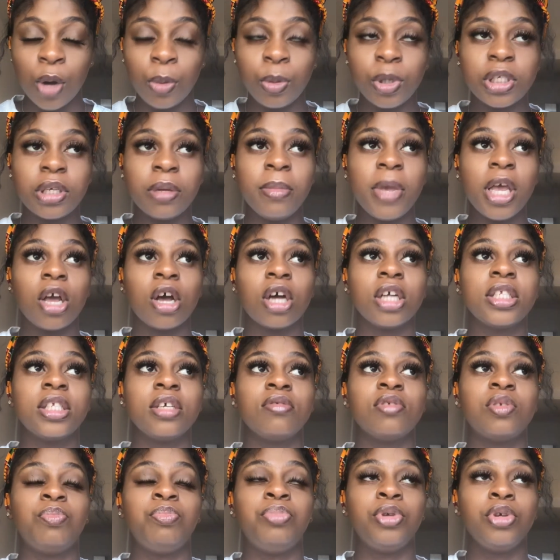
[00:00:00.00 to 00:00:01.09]
We should make
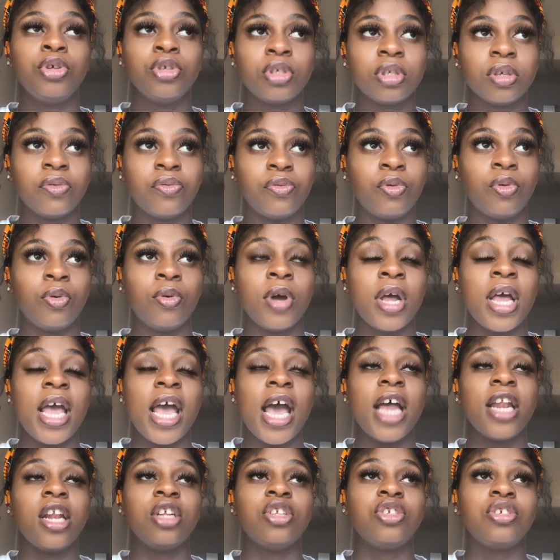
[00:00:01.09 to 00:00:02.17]
ourselves beautiful
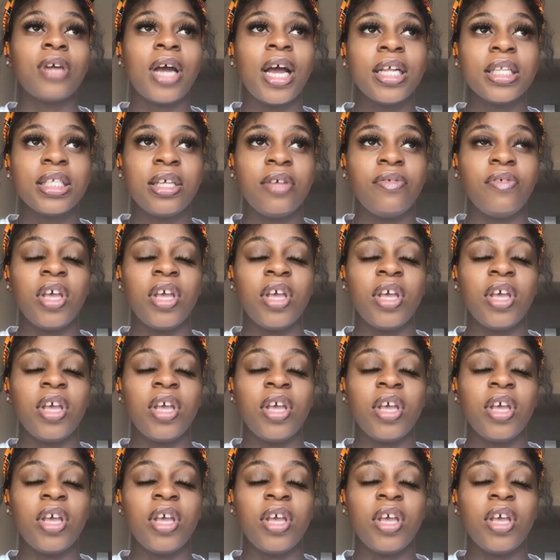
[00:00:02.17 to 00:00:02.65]
and attractive